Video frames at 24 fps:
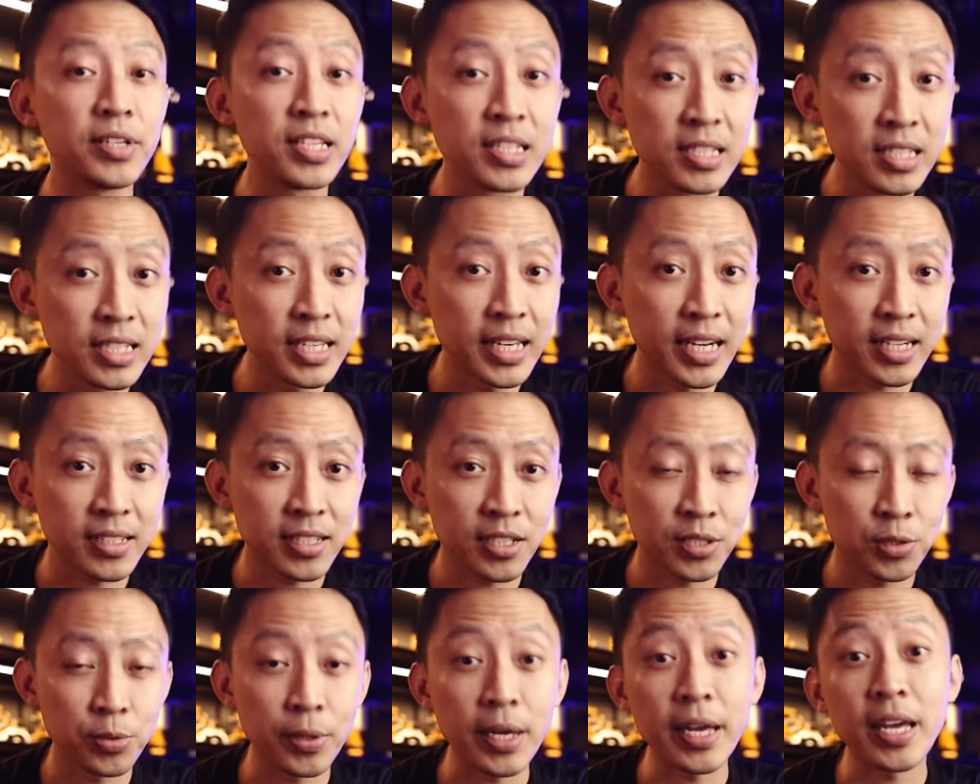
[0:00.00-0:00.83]
easy
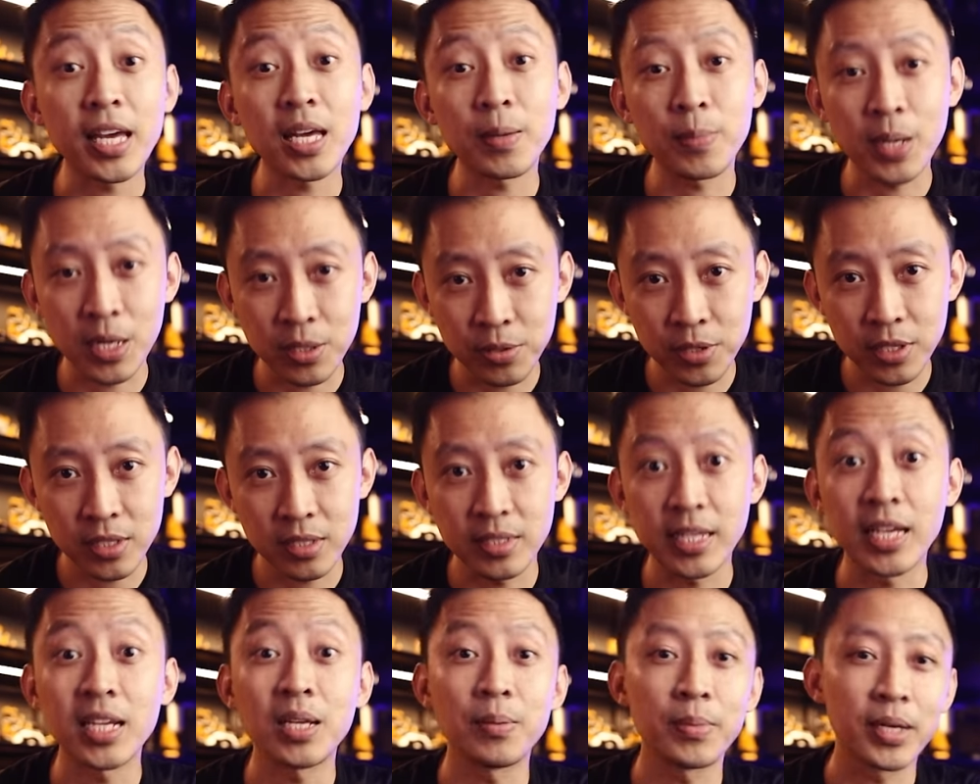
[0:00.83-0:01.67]
access to AA batteries,
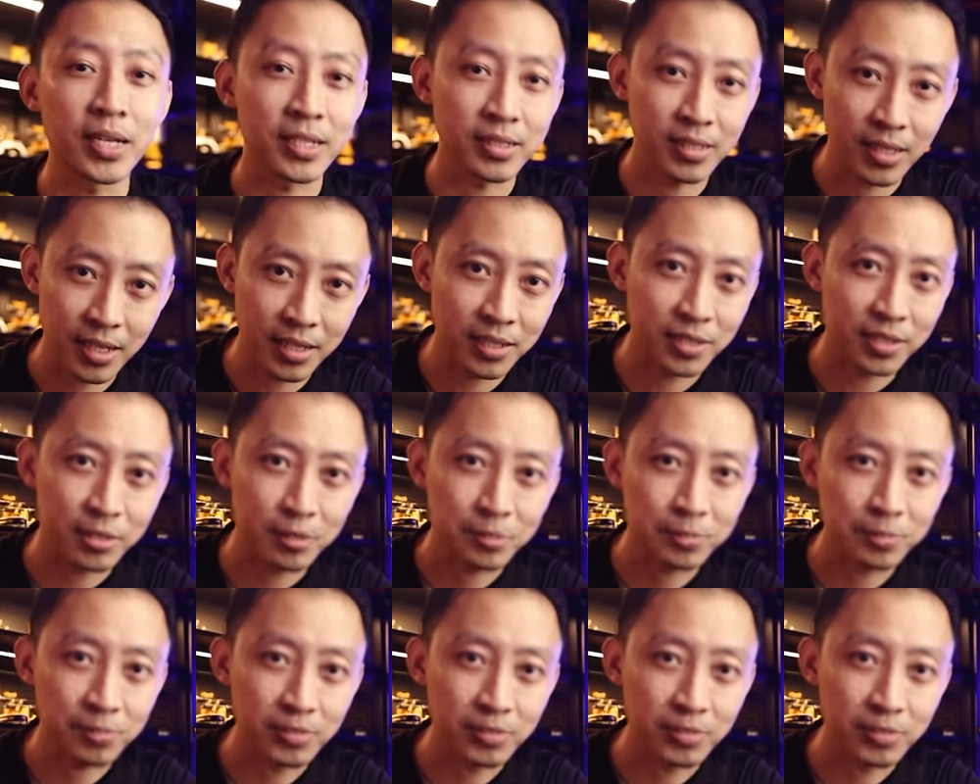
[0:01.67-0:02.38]
then it makes sense.